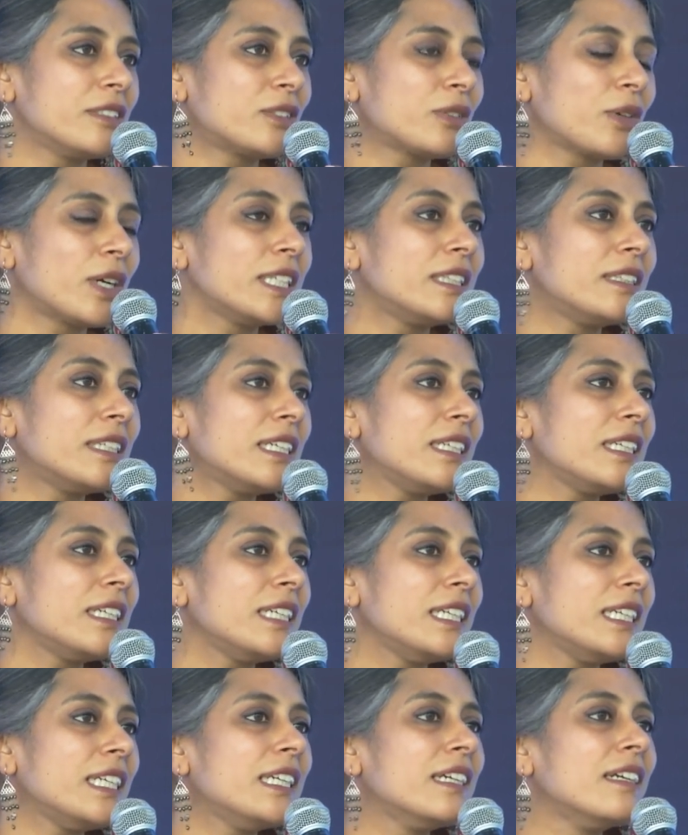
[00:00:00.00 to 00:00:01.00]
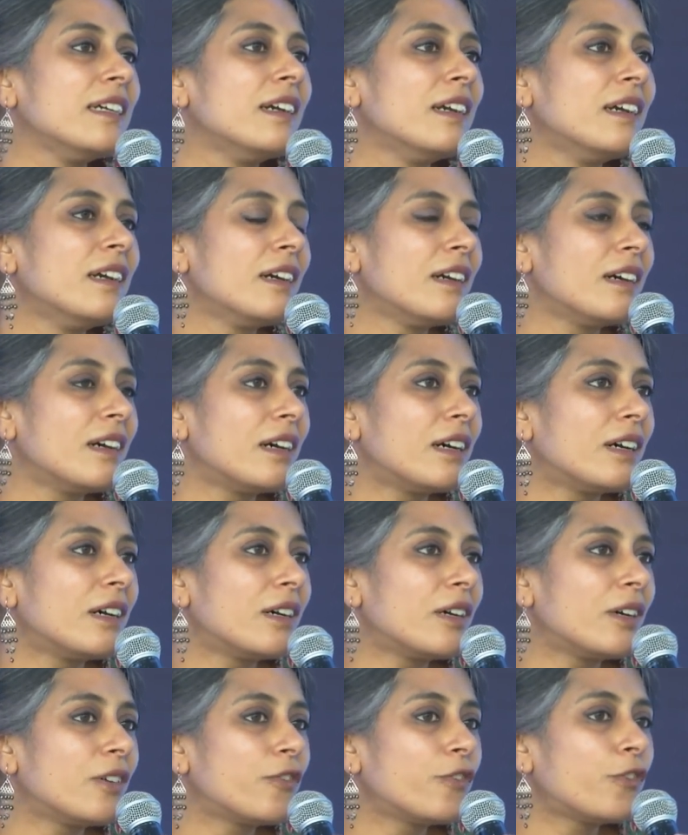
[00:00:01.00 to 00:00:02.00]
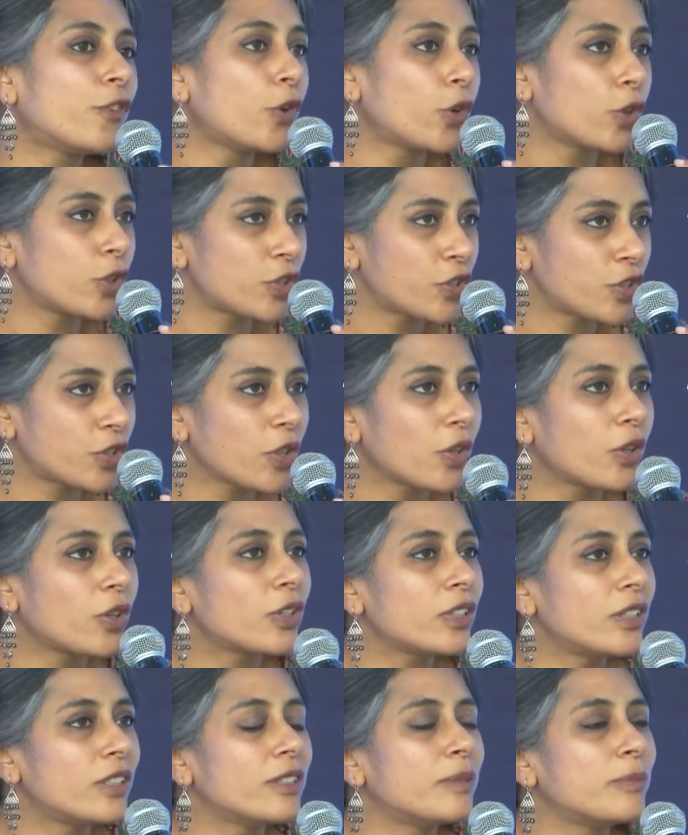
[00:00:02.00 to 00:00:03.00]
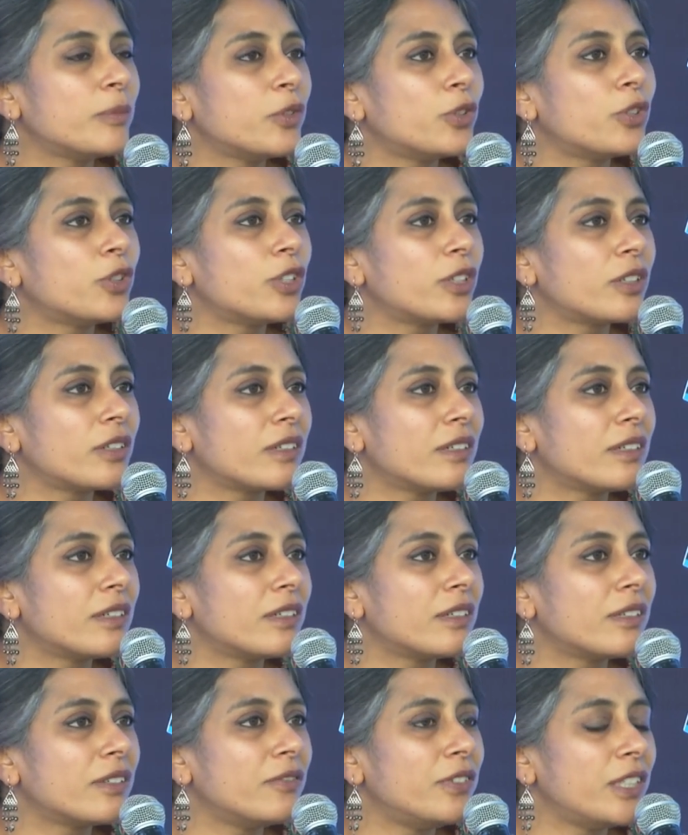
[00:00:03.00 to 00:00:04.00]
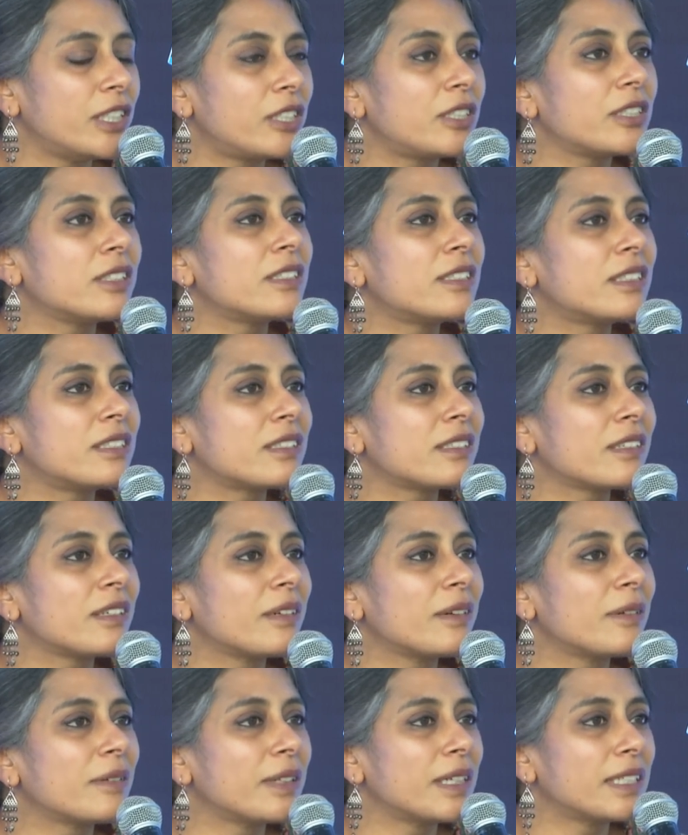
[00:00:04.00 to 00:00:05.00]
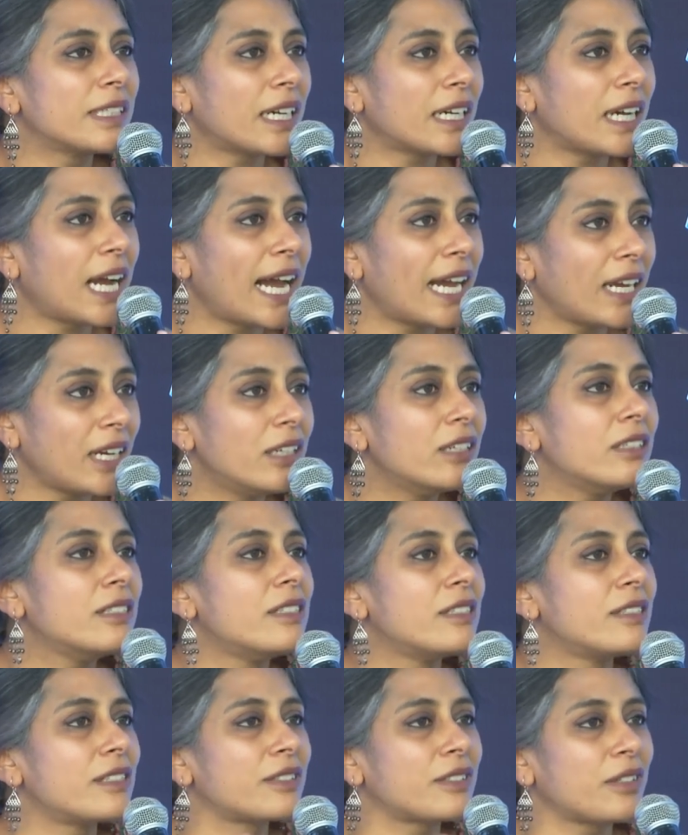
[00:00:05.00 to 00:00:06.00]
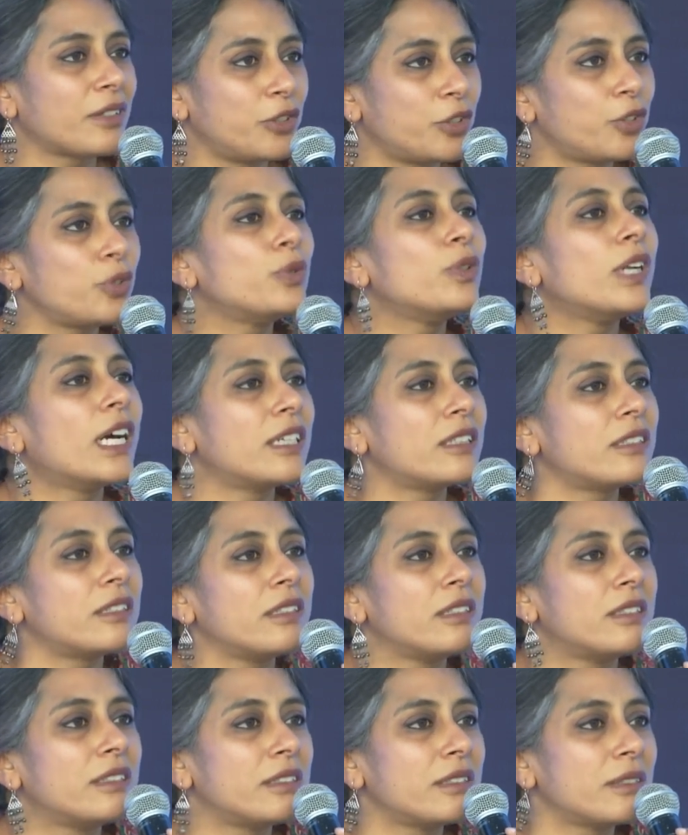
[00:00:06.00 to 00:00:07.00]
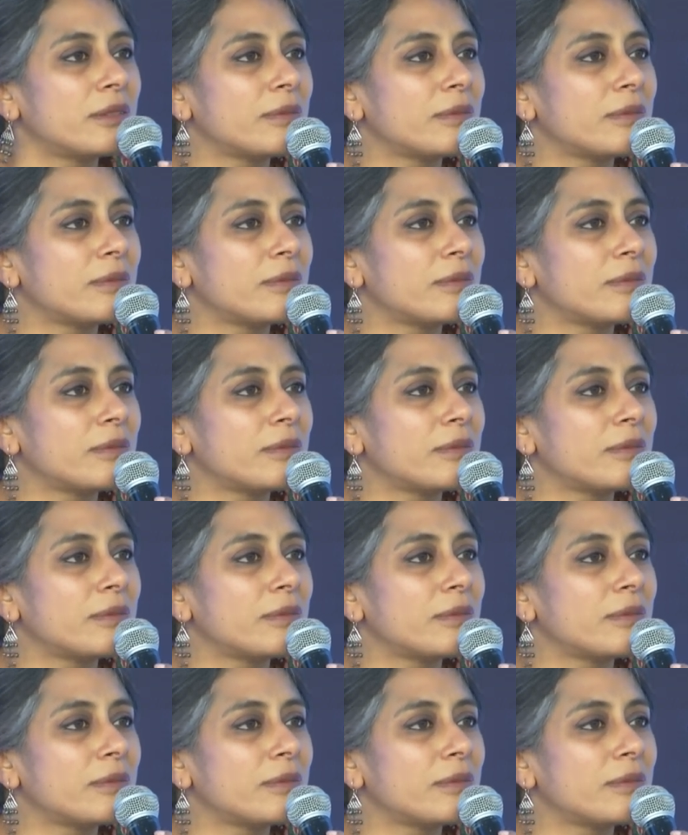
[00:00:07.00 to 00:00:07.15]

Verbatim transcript: So I think he uh, foresaw the more uh, vicious angles to nationalism.